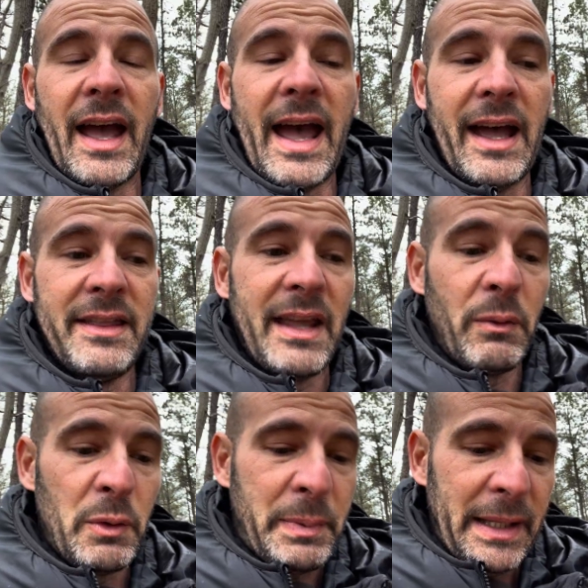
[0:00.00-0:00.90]
and they
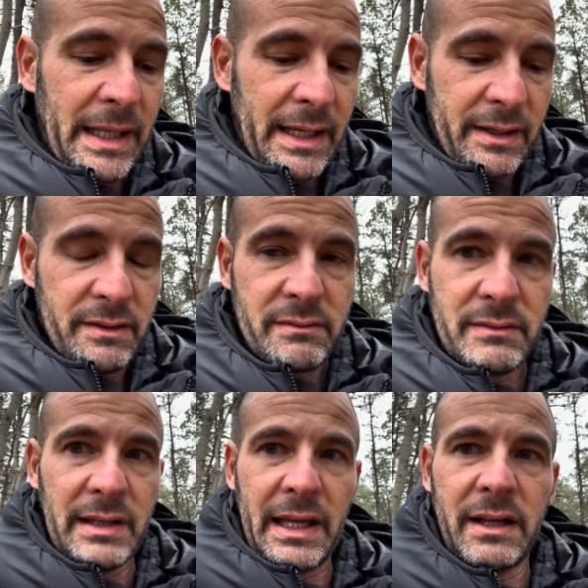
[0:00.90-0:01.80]
would be like
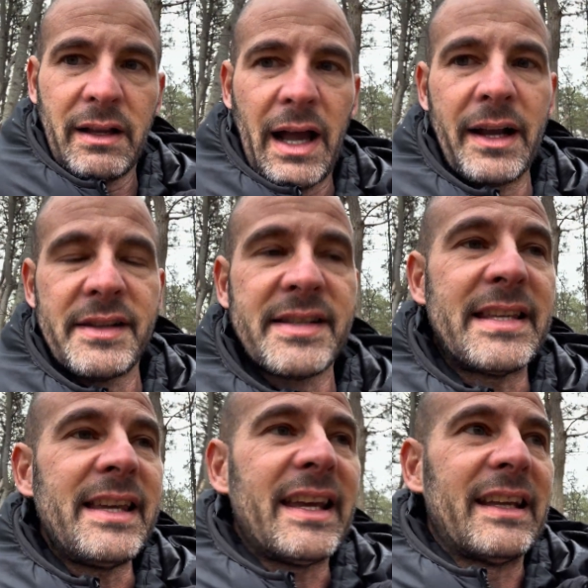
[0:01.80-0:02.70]
I could
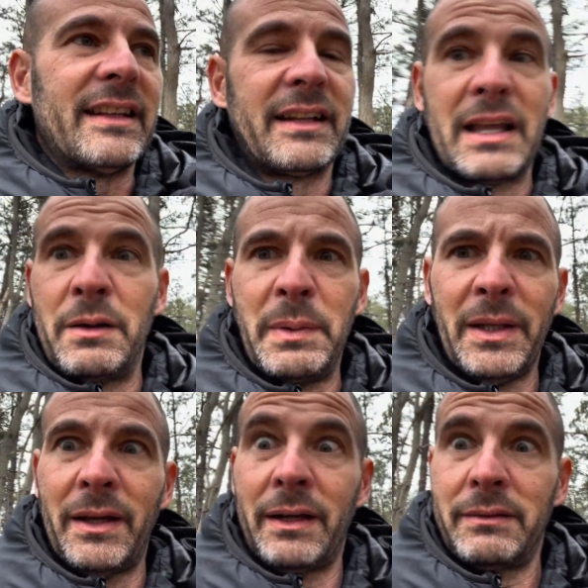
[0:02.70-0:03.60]
see it. Like they'd be
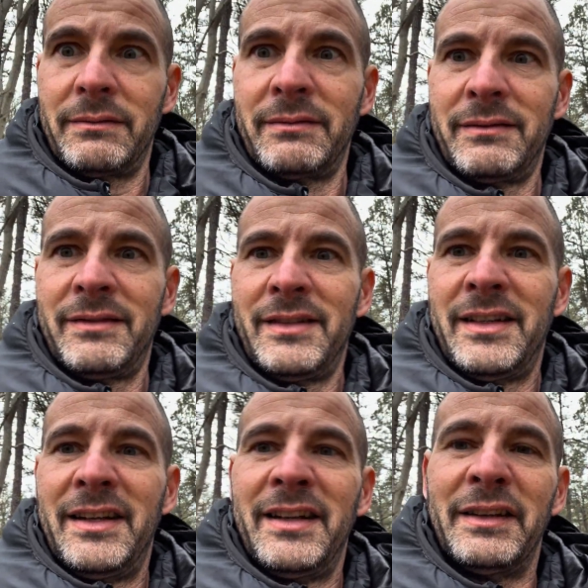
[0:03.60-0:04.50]
like
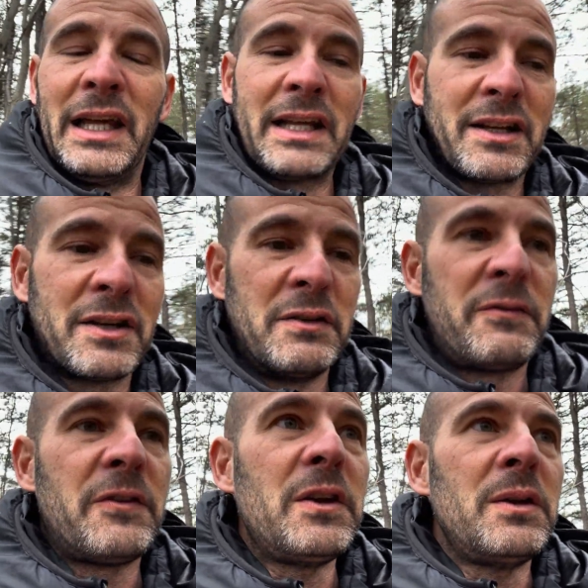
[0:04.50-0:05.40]

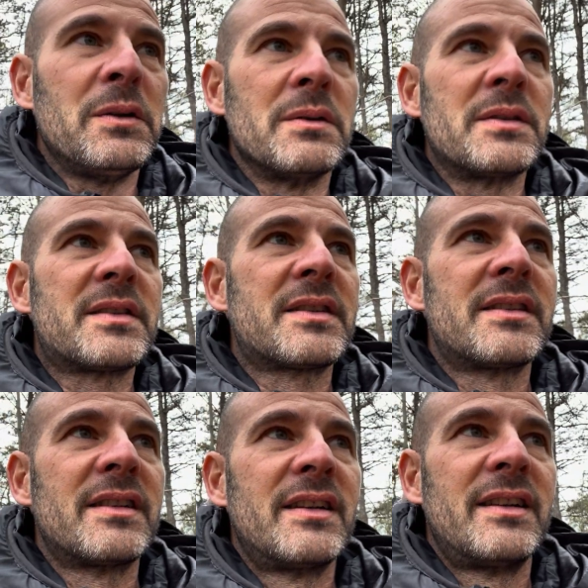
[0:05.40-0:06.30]
confused.
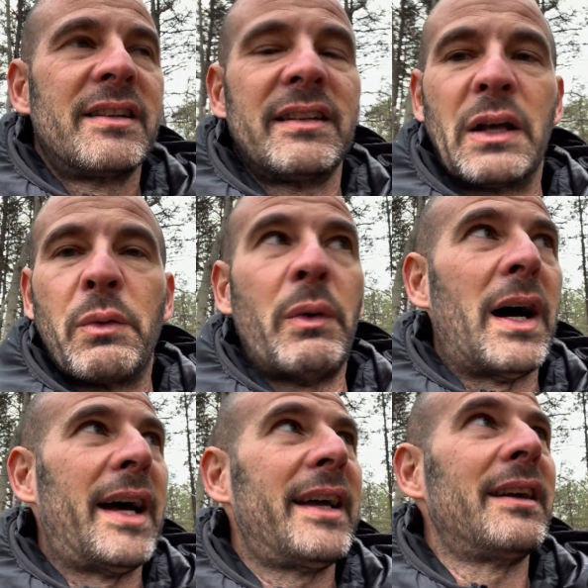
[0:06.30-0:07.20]
Like
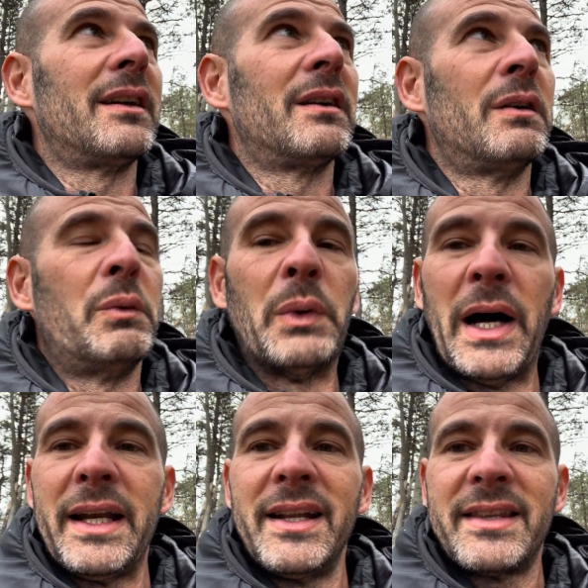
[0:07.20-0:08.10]
why
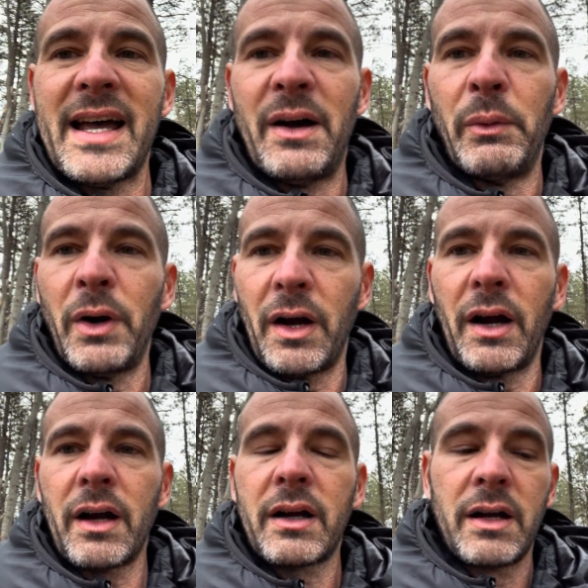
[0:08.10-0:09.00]
didn't that
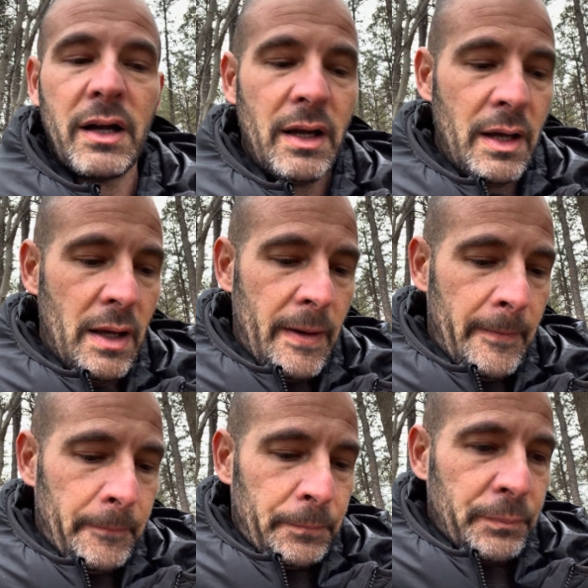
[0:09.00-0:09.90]
work?
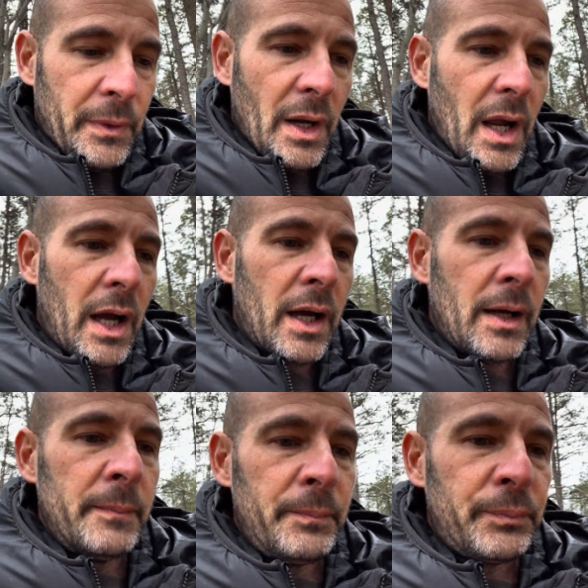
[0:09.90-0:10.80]

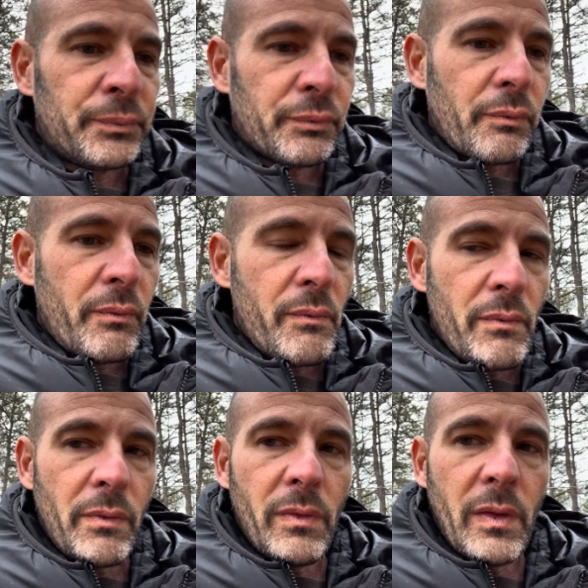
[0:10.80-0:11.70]
A
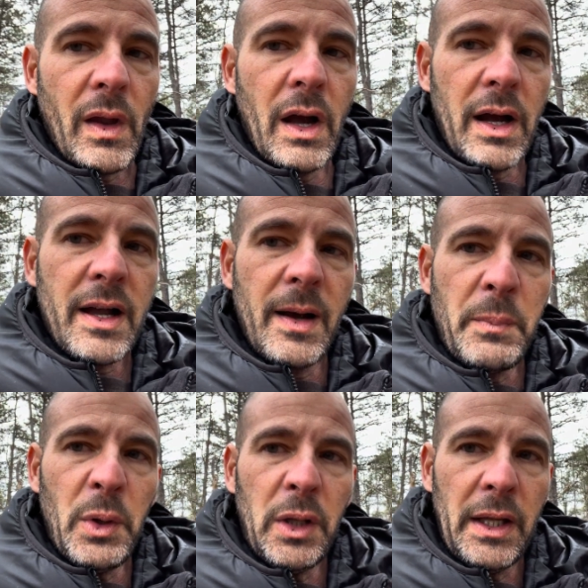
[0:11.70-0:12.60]

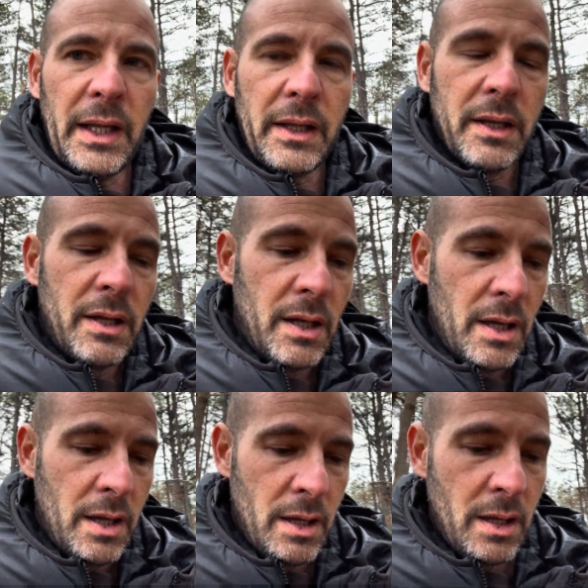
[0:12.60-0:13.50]
couple like
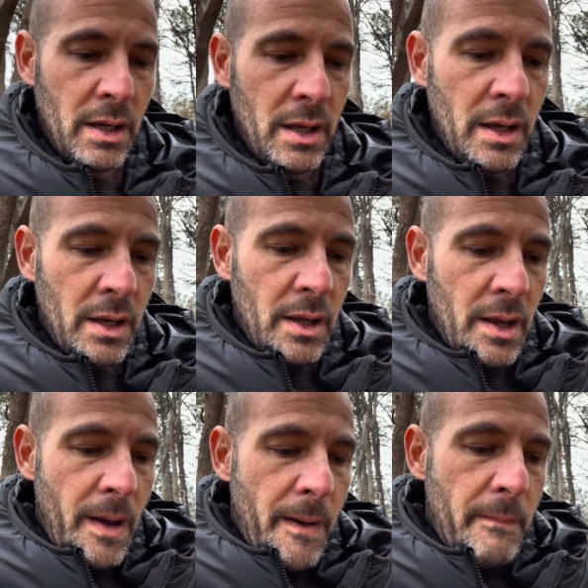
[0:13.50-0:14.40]

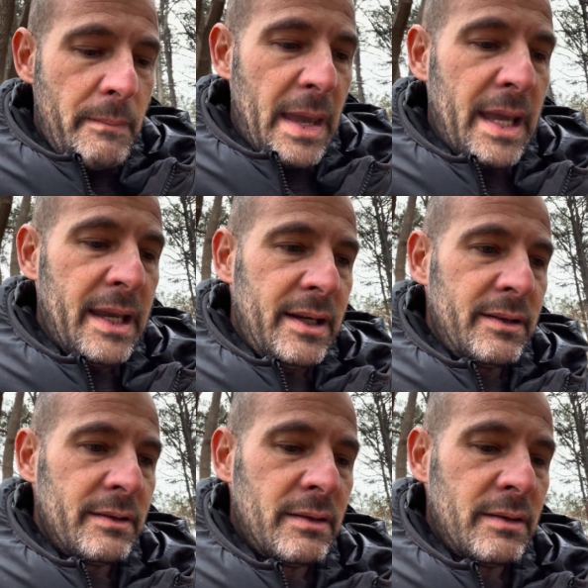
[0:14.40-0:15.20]
main